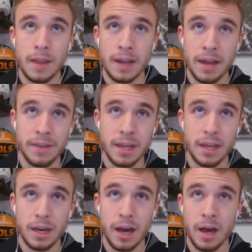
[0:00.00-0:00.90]
and then I
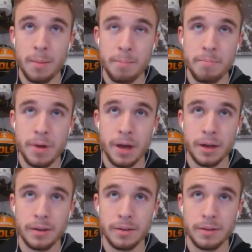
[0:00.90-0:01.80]
think
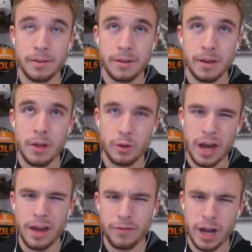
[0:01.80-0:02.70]
another
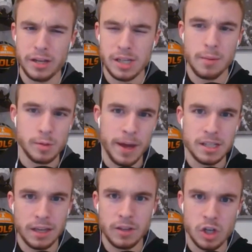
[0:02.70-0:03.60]
guy, I forgot his name, is
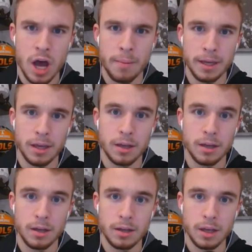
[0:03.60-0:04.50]
about to get the job
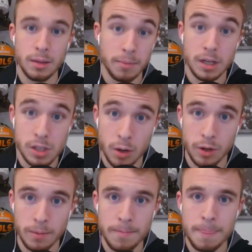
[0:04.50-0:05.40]
in
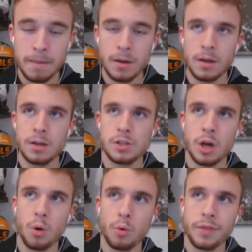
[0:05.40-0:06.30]
Minnesota.
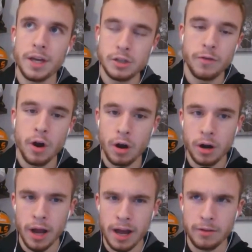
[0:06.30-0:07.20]
So thus
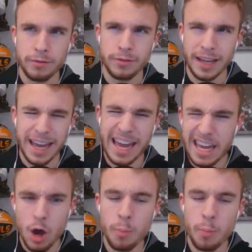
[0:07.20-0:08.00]
far, out of like eight